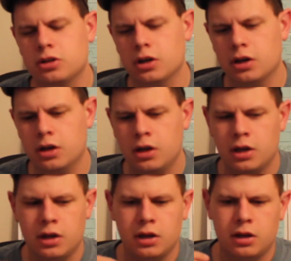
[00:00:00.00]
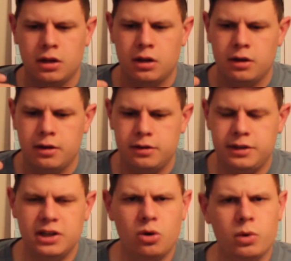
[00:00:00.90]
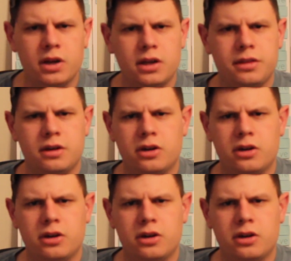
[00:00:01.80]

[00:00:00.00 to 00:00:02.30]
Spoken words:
to deal with, and